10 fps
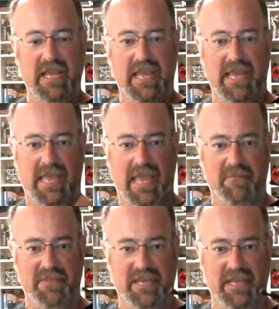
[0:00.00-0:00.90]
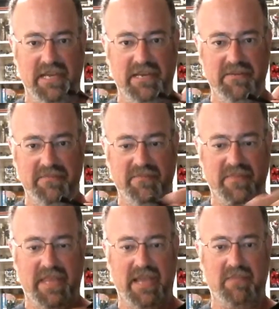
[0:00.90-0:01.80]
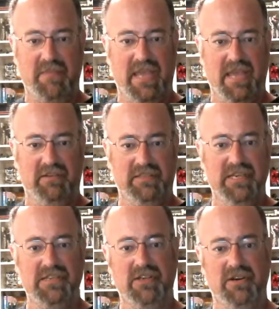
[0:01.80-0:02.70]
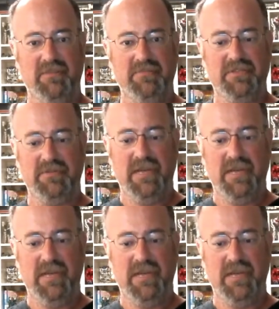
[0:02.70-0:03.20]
It came with a gun that could be held in his arms.